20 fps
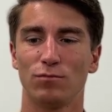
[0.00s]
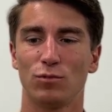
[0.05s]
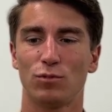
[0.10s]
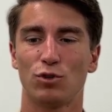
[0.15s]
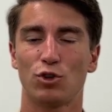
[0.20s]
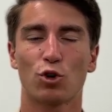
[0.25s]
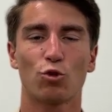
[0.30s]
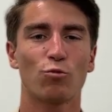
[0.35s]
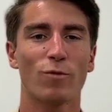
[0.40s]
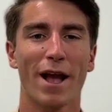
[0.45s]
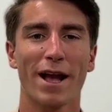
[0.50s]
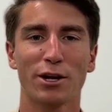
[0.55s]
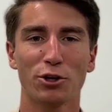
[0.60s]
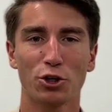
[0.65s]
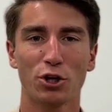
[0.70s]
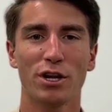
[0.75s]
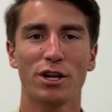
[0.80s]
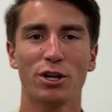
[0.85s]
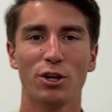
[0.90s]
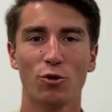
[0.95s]

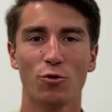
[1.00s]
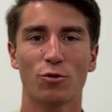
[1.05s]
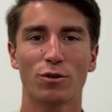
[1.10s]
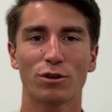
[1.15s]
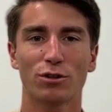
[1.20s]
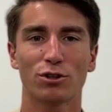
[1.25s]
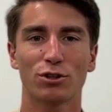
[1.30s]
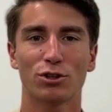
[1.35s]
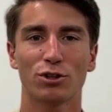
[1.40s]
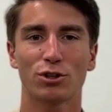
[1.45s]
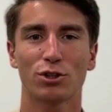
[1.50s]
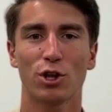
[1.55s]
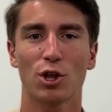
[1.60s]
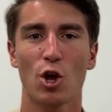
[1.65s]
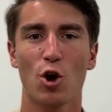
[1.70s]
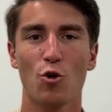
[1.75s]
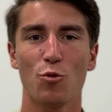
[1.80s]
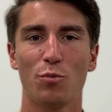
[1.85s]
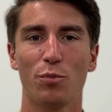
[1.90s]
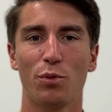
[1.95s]
direction your
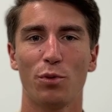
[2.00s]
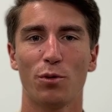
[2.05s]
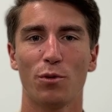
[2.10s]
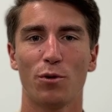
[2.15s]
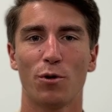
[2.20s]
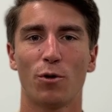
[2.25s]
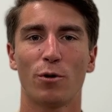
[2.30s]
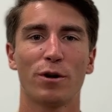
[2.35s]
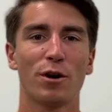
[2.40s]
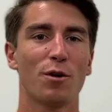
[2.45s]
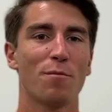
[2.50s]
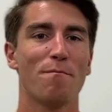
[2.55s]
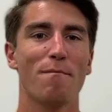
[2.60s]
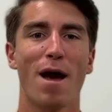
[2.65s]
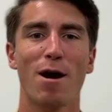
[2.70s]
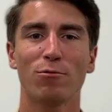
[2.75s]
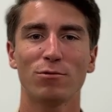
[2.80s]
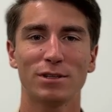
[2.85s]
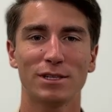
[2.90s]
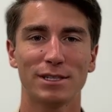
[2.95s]
slope or your
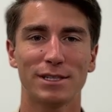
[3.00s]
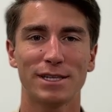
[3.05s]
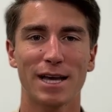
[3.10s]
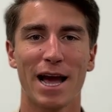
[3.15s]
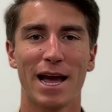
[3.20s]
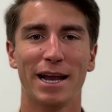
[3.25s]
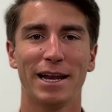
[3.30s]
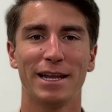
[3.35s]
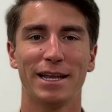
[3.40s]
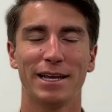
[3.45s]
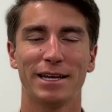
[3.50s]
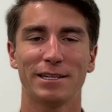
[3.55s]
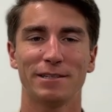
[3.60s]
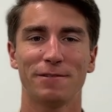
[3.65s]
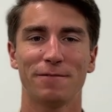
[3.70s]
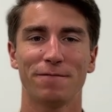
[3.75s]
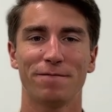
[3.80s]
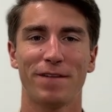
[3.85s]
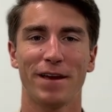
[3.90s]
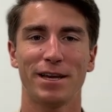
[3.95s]
mountainside
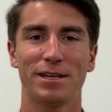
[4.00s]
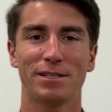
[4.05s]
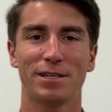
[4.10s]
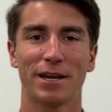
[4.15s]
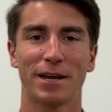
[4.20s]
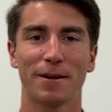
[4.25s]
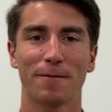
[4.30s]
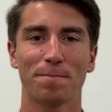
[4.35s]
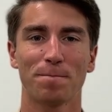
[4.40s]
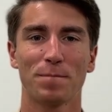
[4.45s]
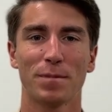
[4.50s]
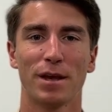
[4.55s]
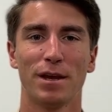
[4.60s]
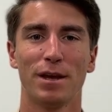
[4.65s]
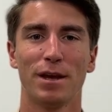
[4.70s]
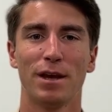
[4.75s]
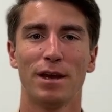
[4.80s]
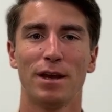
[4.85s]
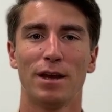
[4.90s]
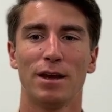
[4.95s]
is facing.
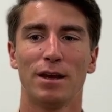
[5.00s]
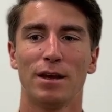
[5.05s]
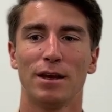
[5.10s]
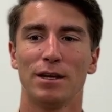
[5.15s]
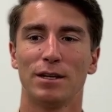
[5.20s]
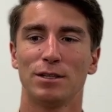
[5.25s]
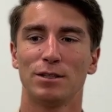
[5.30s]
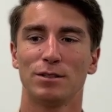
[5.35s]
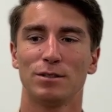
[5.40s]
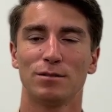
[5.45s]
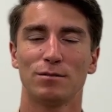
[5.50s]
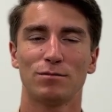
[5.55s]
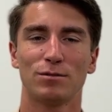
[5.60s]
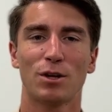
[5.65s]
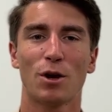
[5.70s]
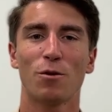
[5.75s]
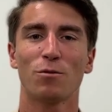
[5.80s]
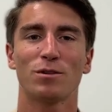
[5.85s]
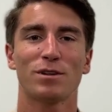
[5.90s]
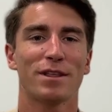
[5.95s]

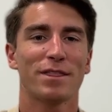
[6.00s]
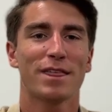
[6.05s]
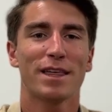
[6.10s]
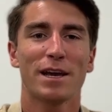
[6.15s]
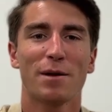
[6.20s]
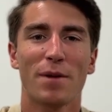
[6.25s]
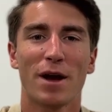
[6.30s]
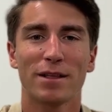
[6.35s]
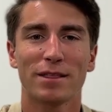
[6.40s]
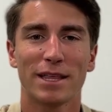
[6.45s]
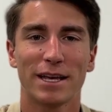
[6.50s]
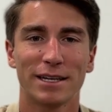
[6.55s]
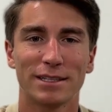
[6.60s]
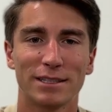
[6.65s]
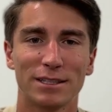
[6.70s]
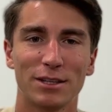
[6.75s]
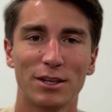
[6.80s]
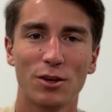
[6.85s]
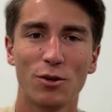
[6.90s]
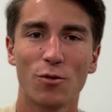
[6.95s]
So to think about
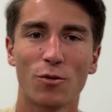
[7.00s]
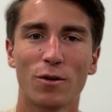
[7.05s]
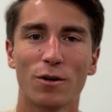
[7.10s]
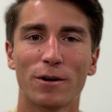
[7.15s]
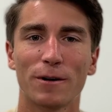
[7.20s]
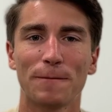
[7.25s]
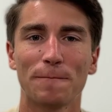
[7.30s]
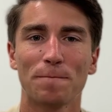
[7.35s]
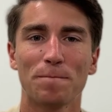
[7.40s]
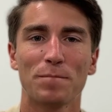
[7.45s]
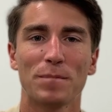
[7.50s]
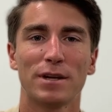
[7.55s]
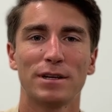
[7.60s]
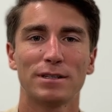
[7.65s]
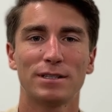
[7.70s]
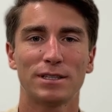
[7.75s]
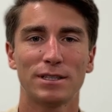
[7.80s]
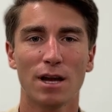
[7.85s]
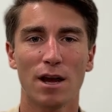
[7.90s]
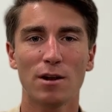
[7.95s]
this, your
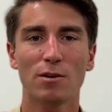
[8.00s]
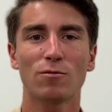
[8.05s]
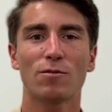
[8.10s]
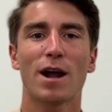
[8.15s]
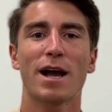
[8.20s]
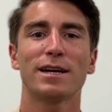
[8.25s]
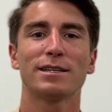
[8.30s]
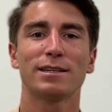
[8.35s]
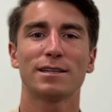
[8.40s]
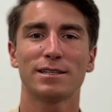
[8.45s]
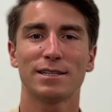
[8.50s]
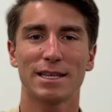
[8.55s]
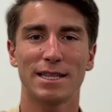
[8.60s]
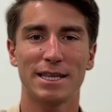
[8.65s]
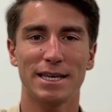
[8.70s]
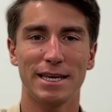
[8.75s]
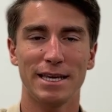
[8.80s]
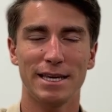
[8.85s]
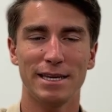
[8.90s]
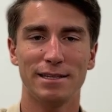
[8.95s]
sun rises in
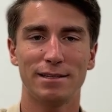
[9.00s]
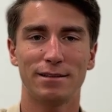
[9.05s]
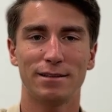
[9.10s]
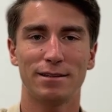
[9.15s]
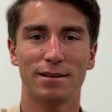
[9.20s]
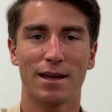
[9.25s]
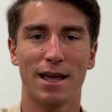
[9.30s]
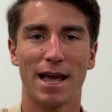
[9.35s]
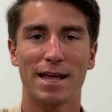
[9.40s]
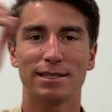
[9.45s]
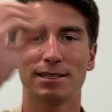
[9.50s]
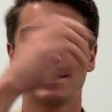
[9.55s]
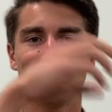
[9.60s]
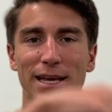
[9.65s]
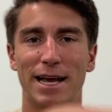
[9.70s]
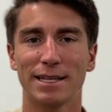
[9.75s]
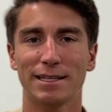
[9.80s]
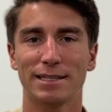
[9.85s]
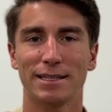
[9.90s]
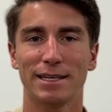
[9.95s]
the east and
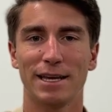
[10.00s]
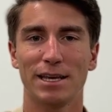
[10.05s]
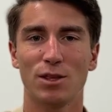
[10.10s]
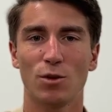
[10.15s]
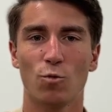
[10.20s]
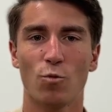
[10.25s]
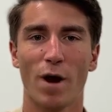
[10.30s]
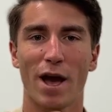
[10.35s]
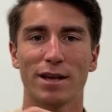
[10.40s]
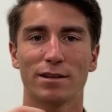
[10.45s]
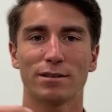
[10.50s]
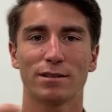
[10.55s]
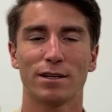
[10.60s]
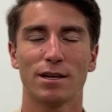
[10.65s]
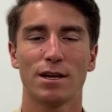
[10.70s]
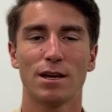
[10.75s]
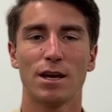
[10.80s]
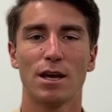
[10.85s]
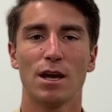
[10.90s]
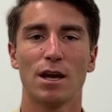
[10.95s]
sets in the west.
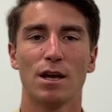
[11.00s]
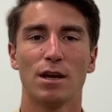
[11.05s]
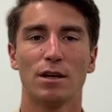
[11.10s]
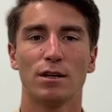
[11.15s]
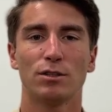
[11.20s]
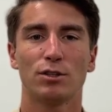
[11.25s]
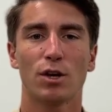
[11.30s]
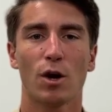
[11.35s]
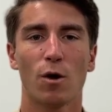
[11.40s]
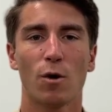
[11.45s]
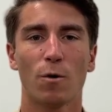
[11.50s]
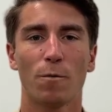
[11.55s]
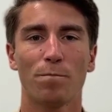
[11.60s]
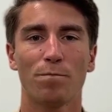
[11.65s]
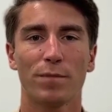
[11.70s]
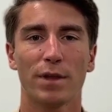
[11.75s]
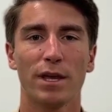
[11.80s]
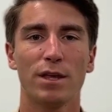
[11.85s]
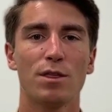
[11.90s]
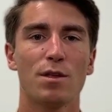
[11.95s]

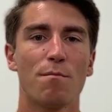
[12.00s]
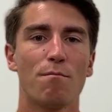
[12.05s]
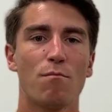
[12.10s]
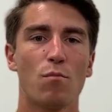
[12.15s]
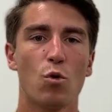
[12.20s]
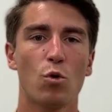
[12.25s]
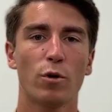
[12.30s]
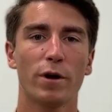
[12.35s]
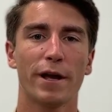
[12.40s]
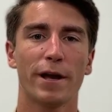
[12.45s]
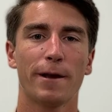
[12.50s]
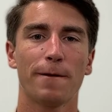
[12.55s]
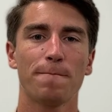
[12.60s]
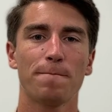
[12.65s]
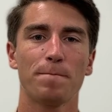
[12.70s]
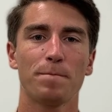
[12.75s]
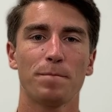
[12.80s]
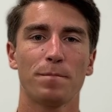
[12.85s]
So in the morning,